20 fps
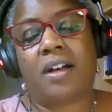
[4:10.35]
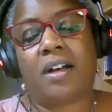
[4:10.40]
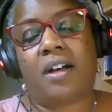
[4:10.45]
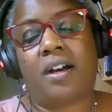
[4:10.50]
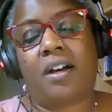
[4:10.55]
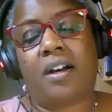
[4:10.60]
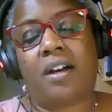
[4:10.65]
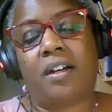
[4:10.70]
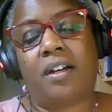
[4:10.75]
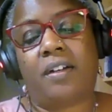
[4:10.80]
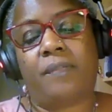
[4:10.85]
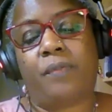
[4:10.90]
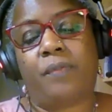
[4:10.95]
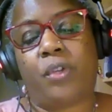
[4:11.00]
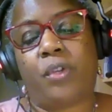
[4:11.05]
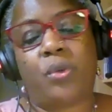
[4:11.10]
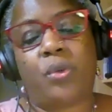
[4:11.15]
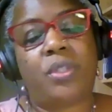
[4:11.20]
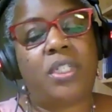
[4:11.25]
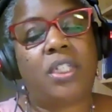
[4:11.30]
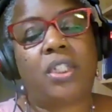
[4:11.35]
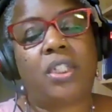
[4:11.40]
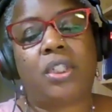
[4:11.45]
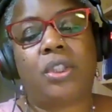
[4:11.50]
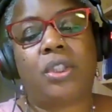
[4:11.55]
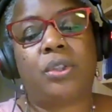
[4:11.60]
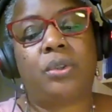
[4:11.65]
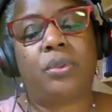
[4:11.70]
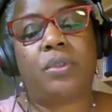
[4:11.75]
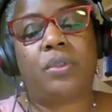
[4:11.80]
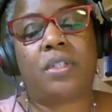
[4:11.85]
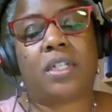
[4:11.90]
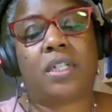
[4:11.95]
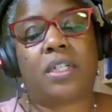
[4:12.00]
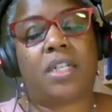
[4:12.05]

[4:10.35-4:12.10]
don't include